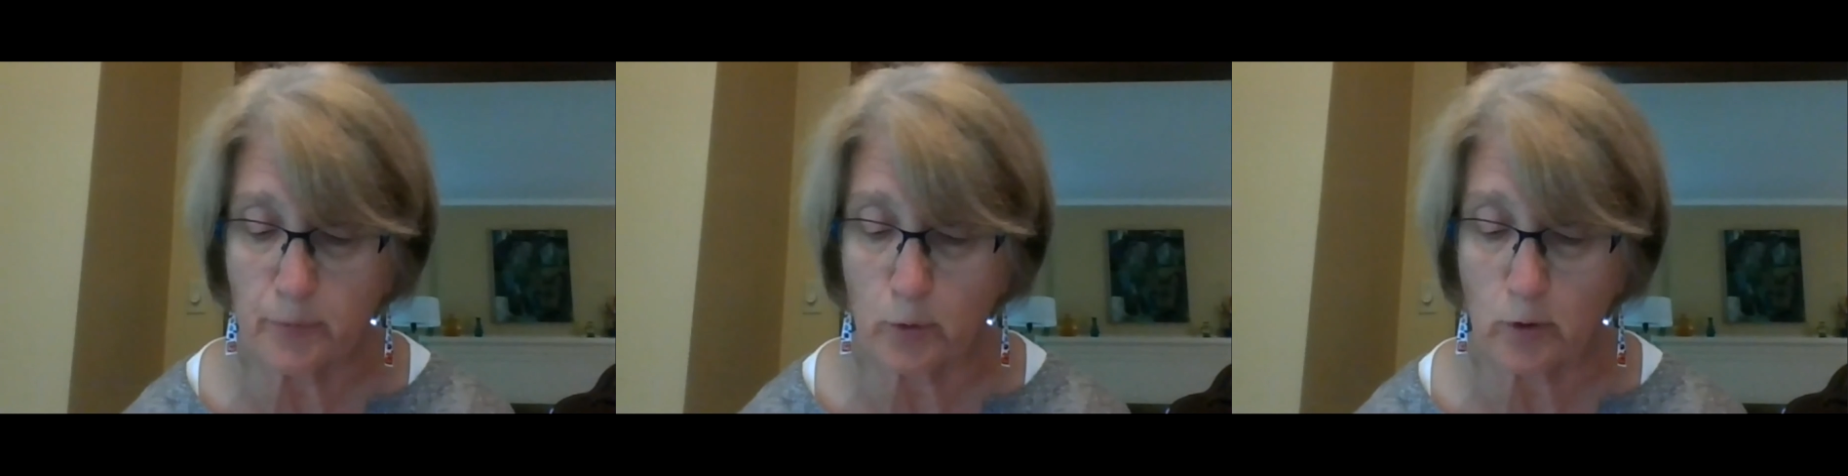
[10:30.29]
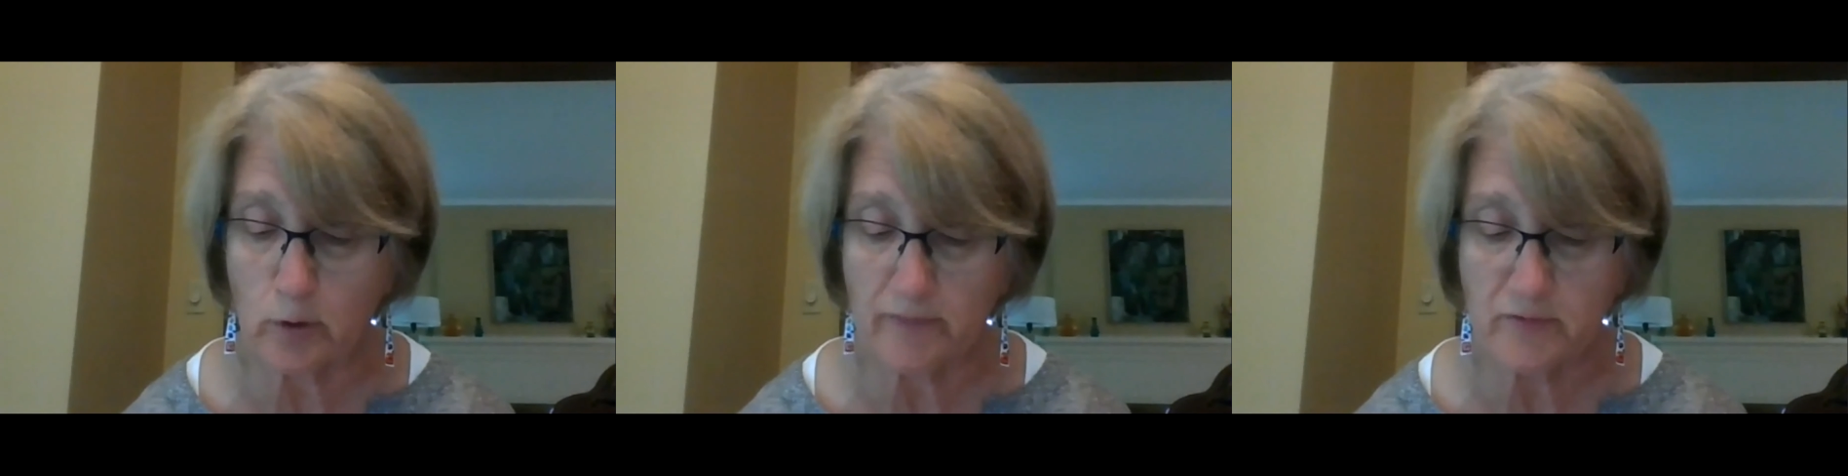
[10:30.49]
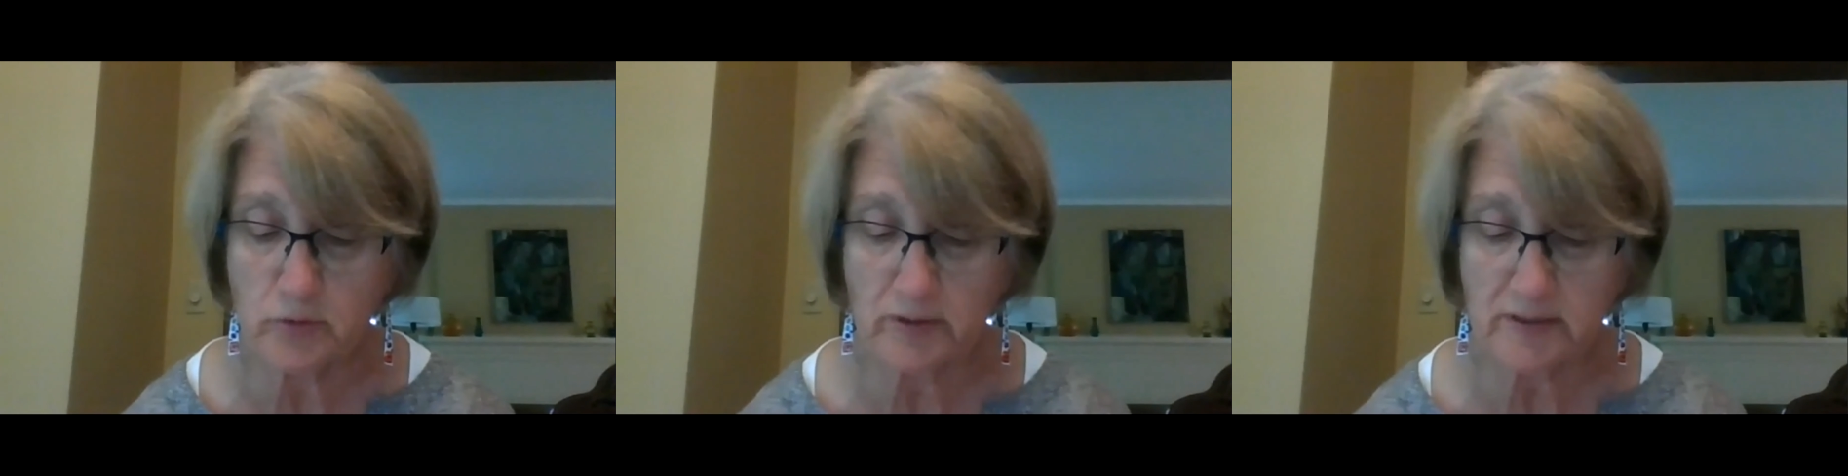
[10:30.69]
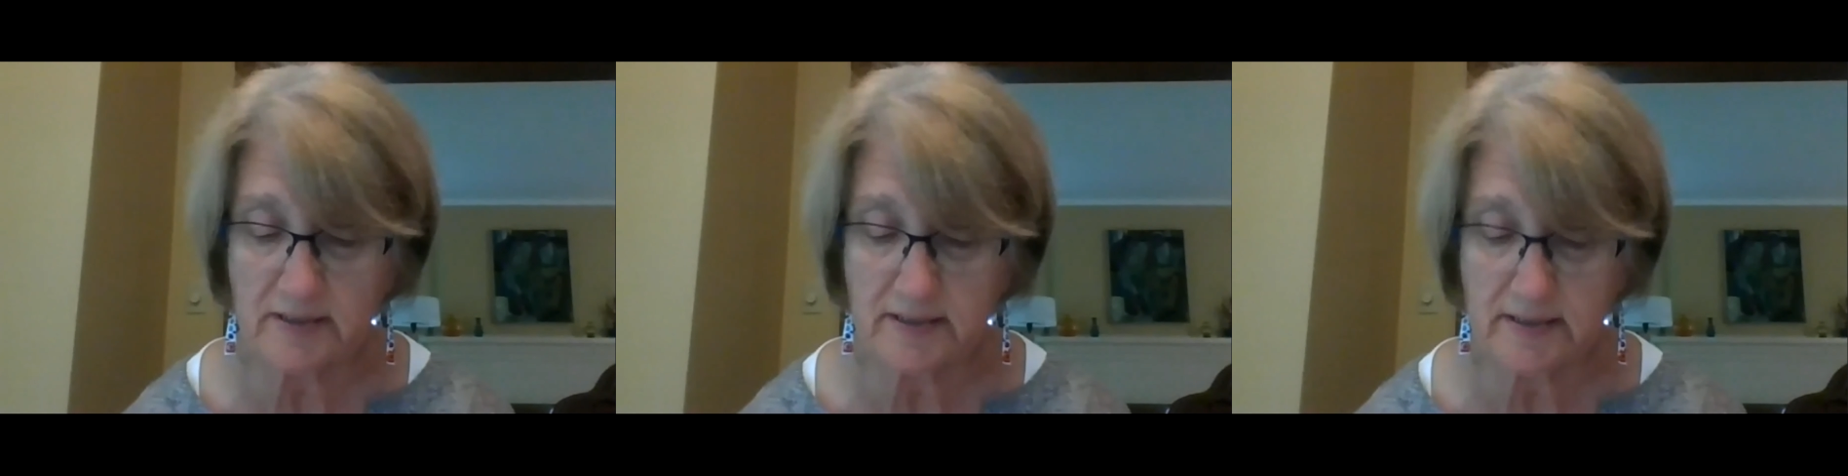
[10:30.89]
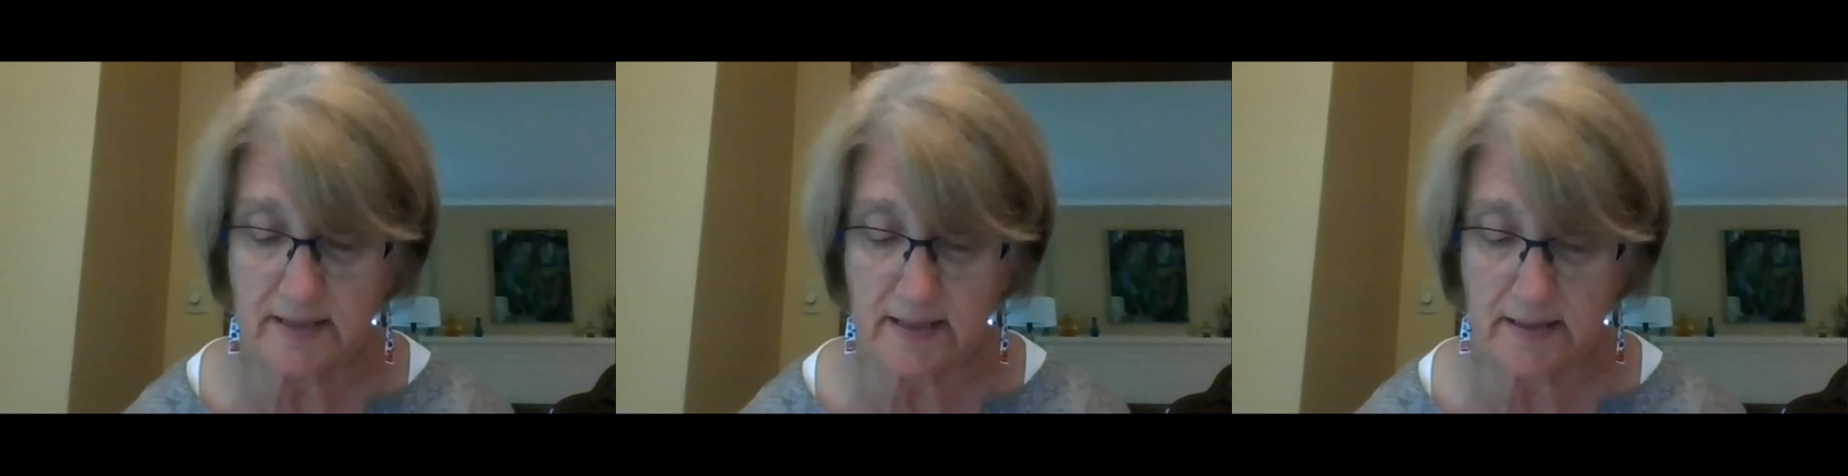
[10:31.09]
Board of
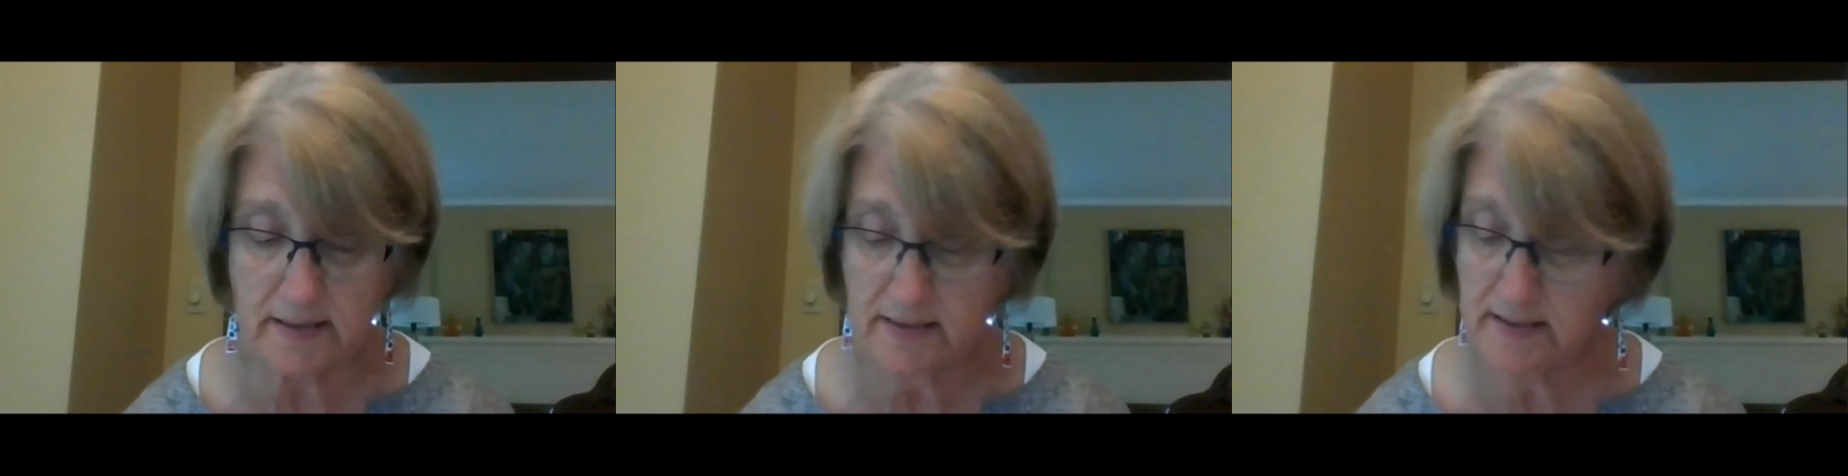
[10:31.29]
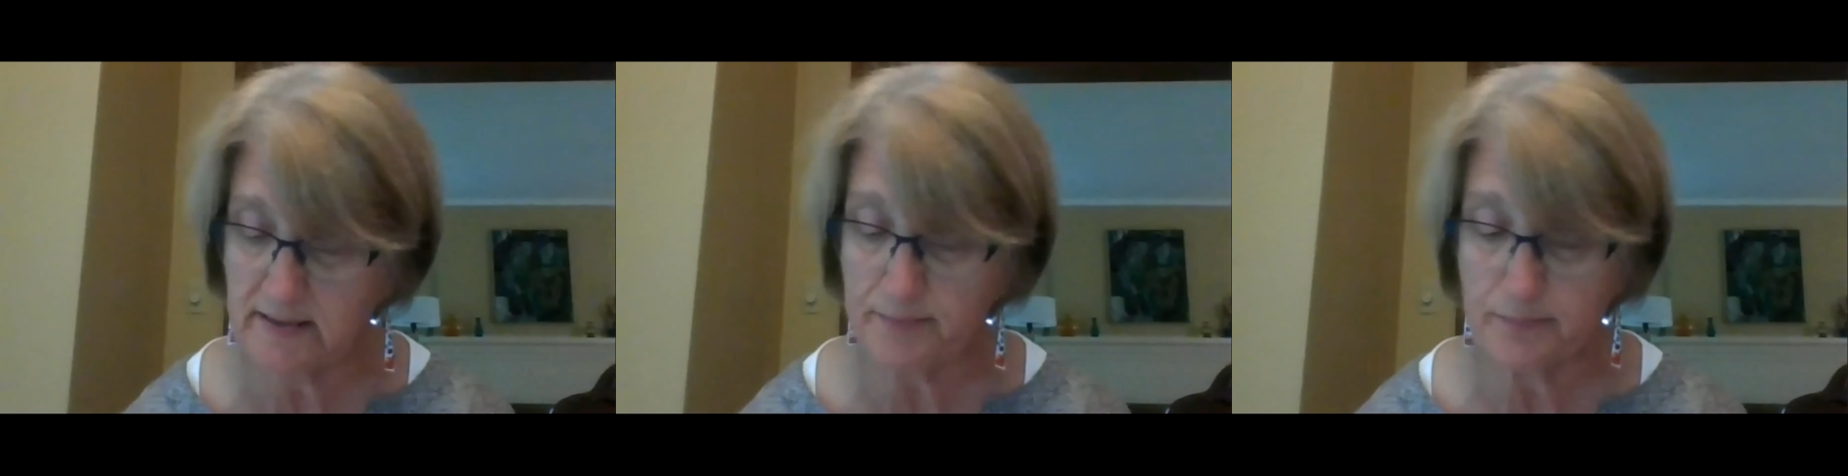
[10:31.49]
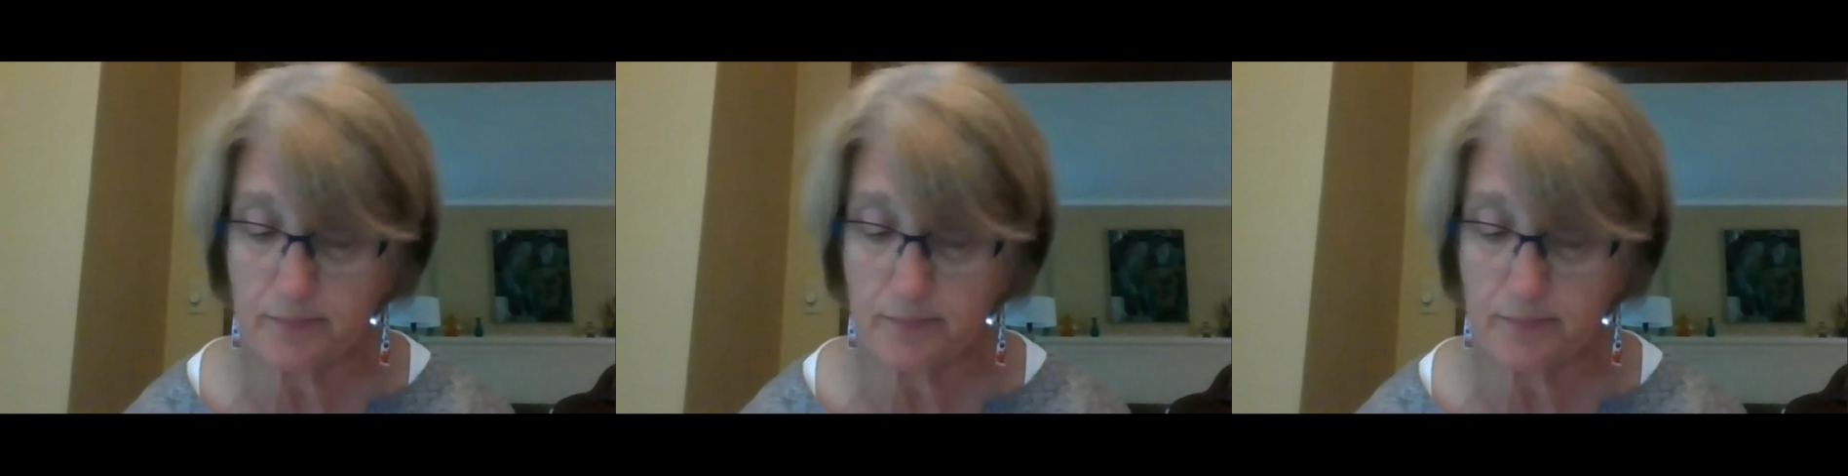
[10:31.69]
Trustees.